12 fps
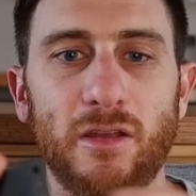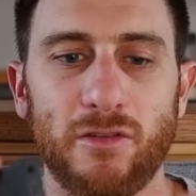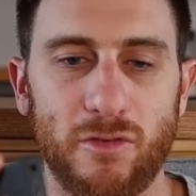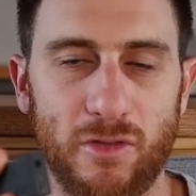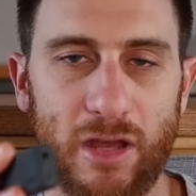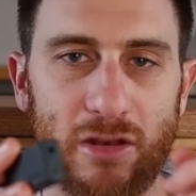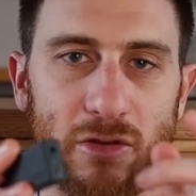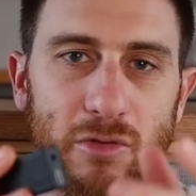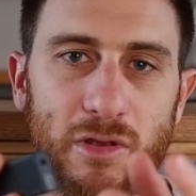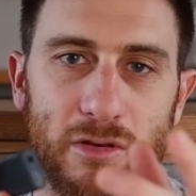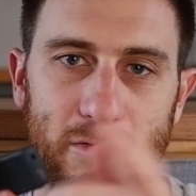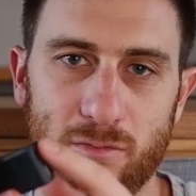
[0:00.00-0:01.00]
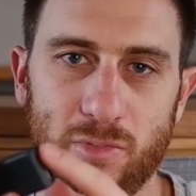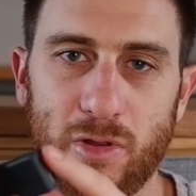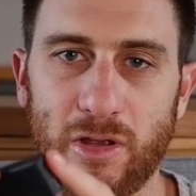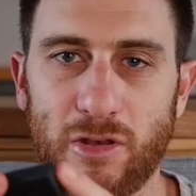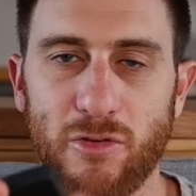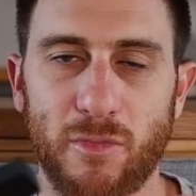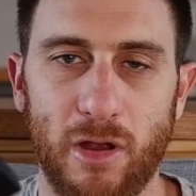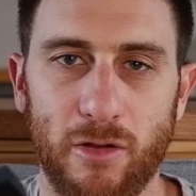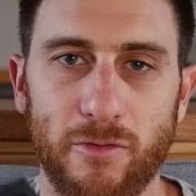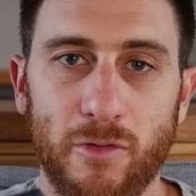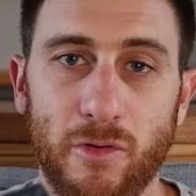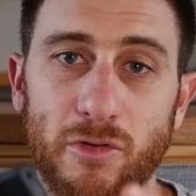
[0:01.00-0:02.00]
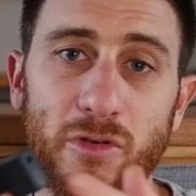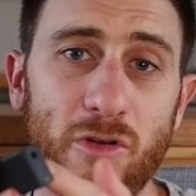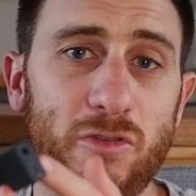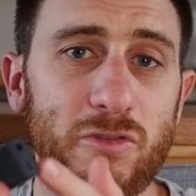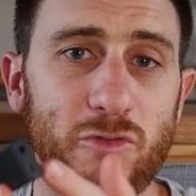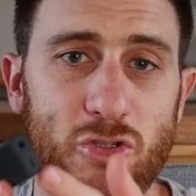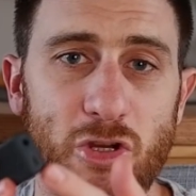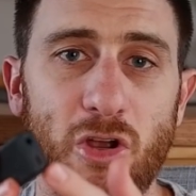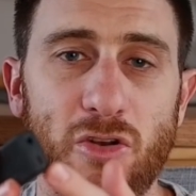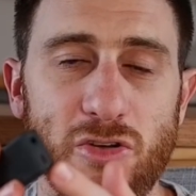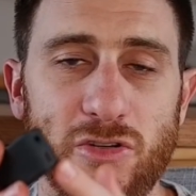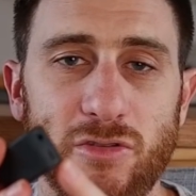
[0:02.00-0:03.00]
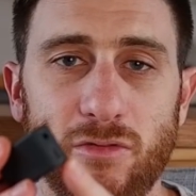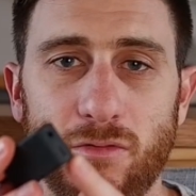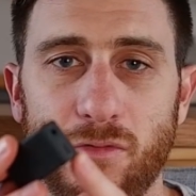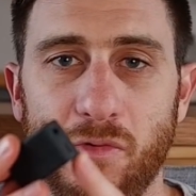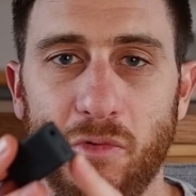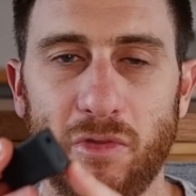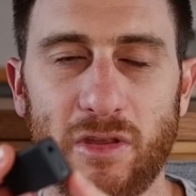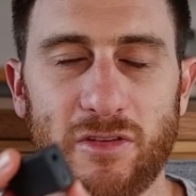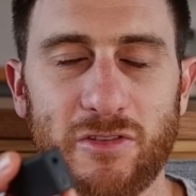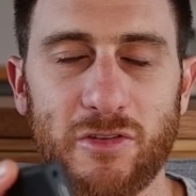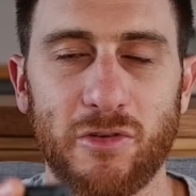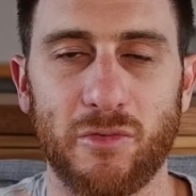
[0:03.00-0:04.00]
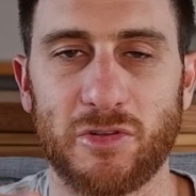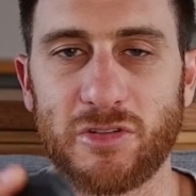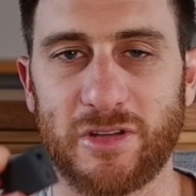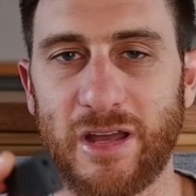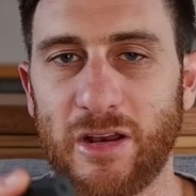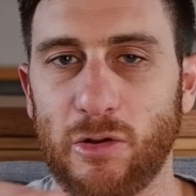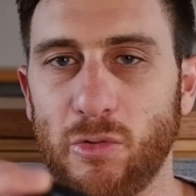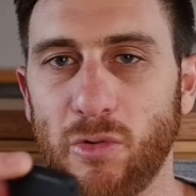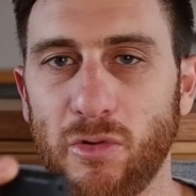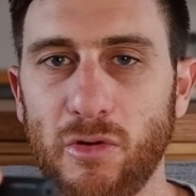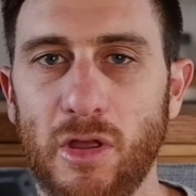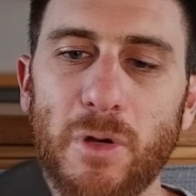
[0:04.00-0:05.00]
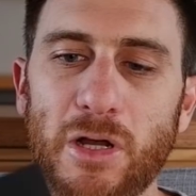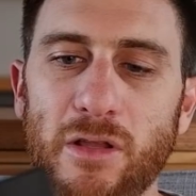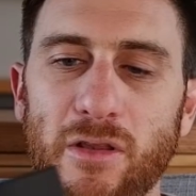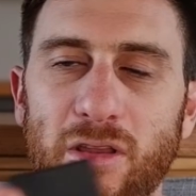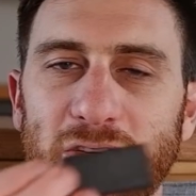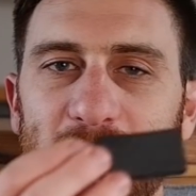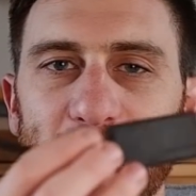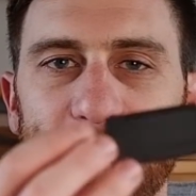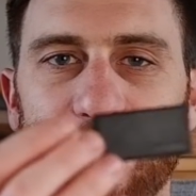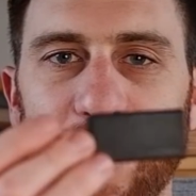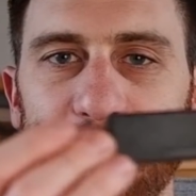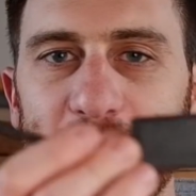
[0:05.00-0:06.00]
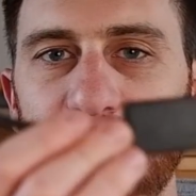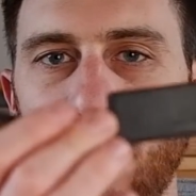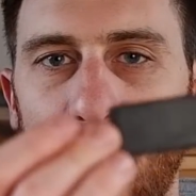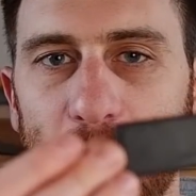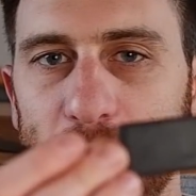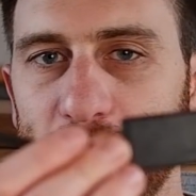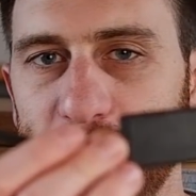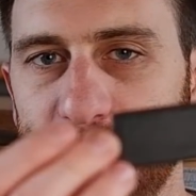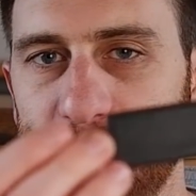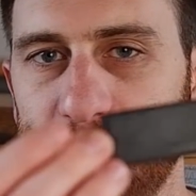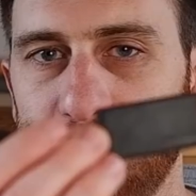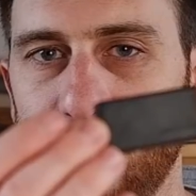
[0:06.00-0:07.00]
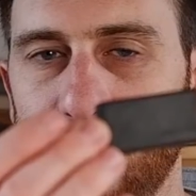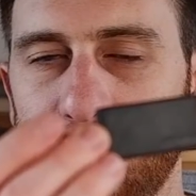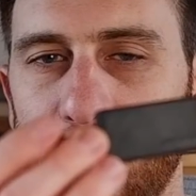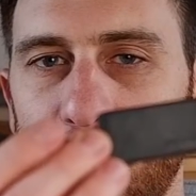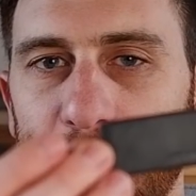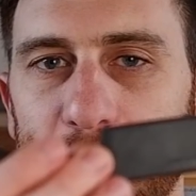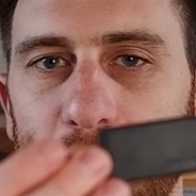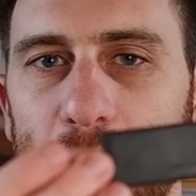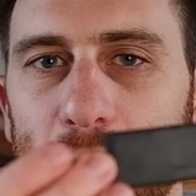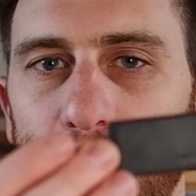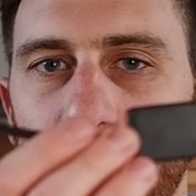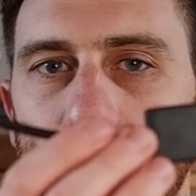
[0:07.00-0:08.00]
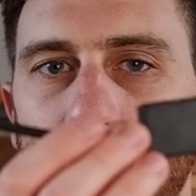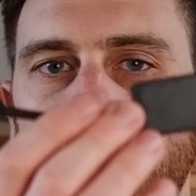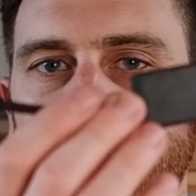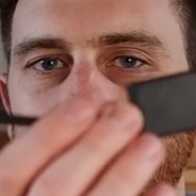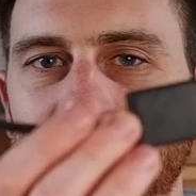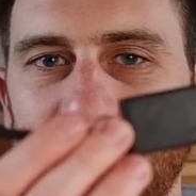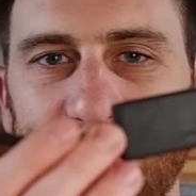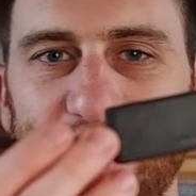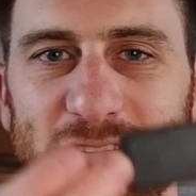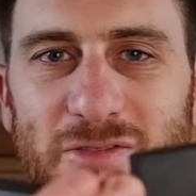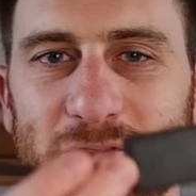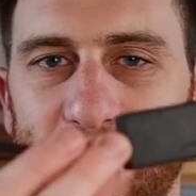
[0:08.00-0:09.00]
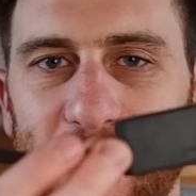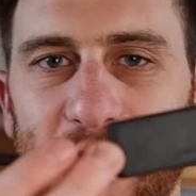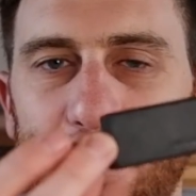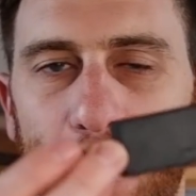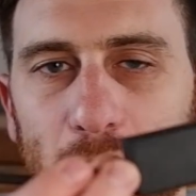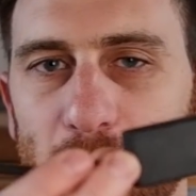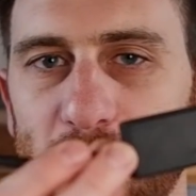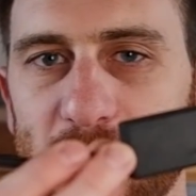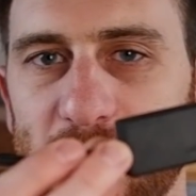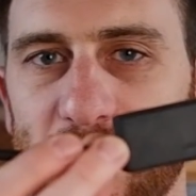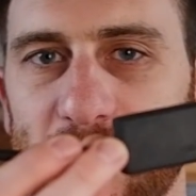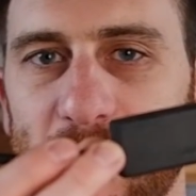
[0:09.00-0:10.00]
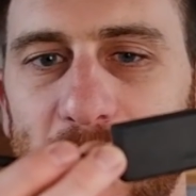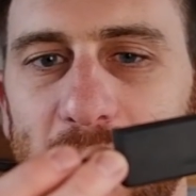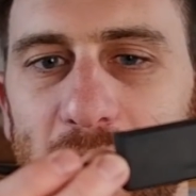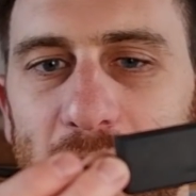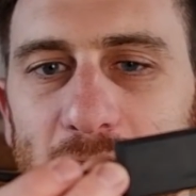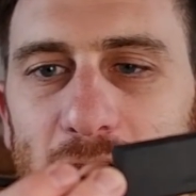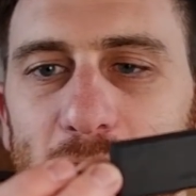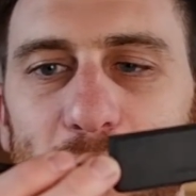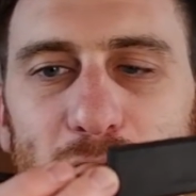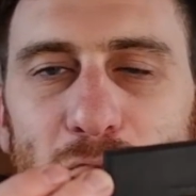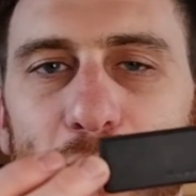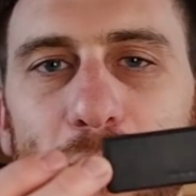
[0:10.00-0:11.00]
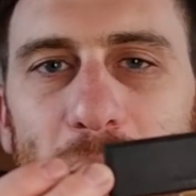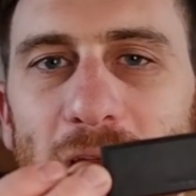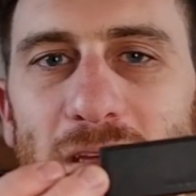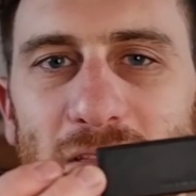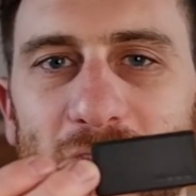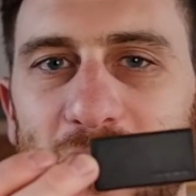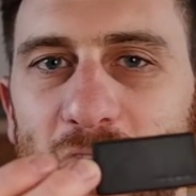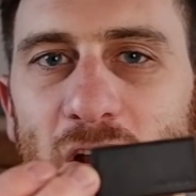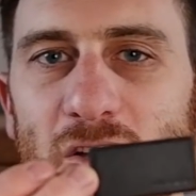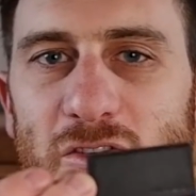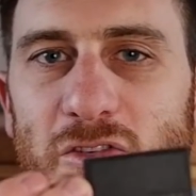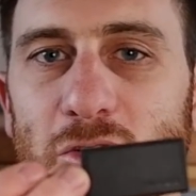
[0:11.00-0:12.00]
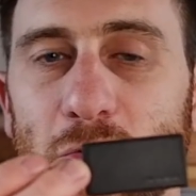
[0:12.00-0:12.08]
so that you can plug in your microphone. You can also charge through this too, which is kind of cool. But this is $50. GoPro, why is this $50? There is no way that it costs